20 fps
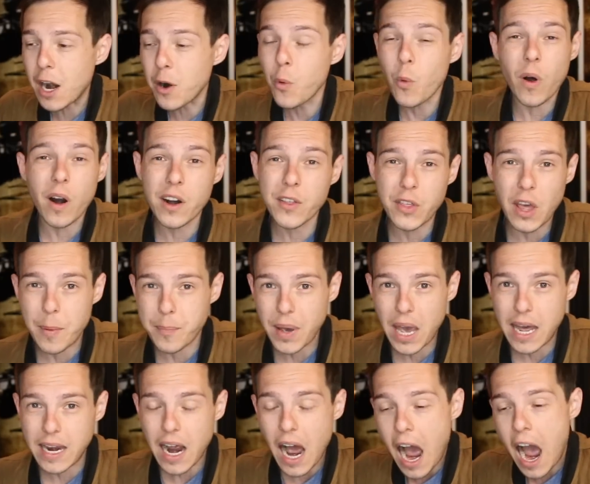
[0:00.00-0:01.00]
I don't want it that
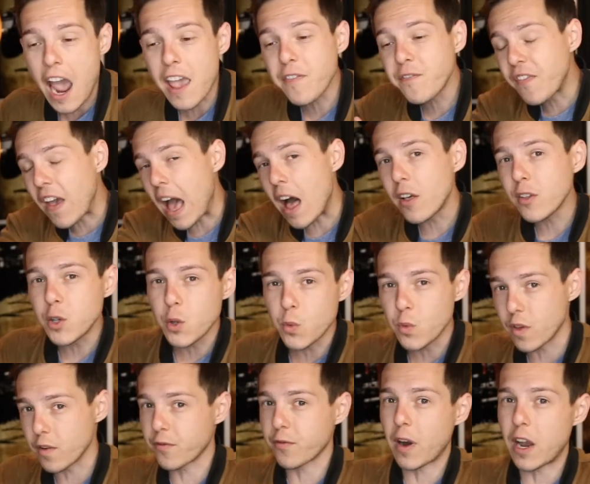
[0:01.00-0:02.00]
bad. I
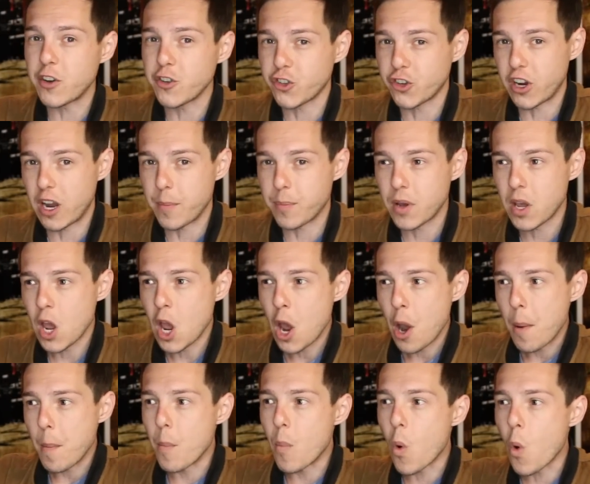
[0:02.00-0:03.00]
value the friendship
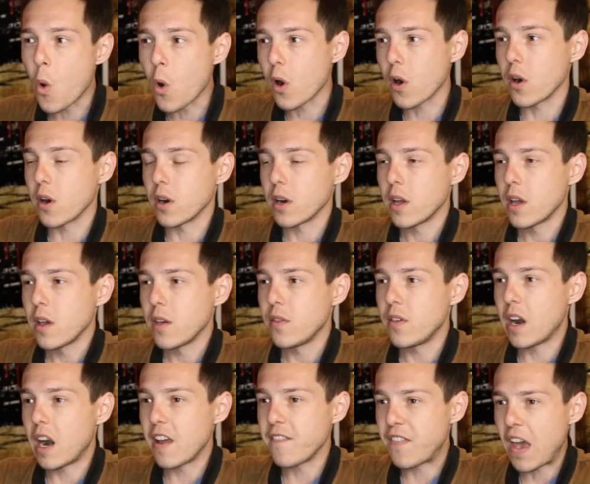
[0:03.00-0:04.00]
more
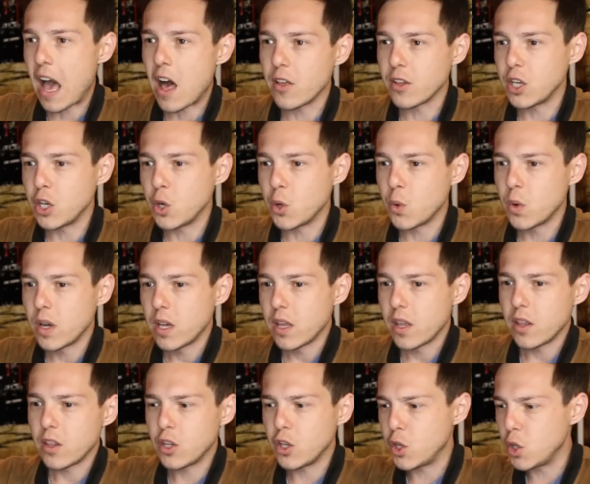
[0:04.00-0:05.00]
than I value
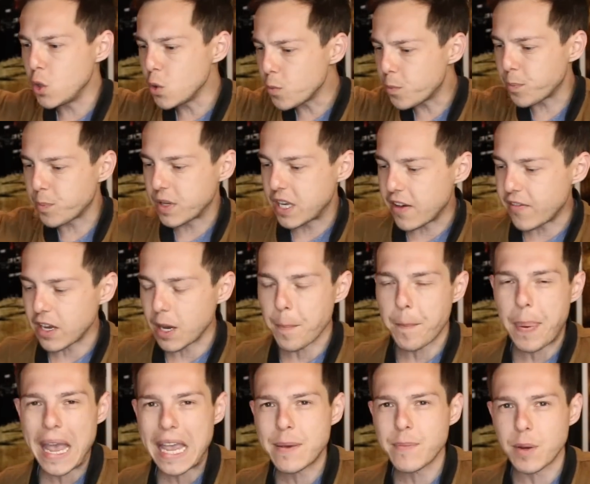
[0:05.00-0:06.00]
you giving a
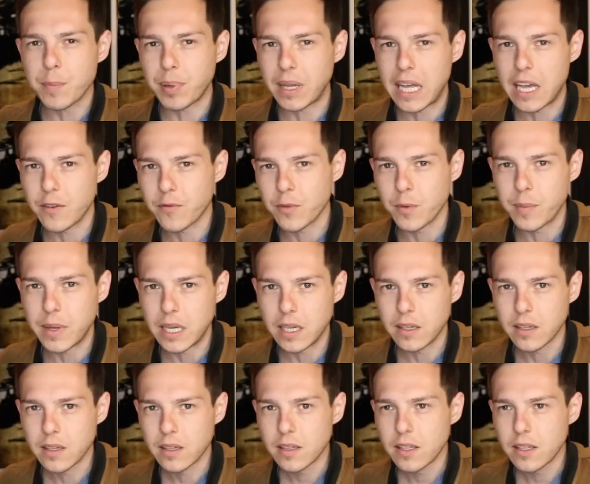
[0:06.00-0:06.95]
payment plan for me.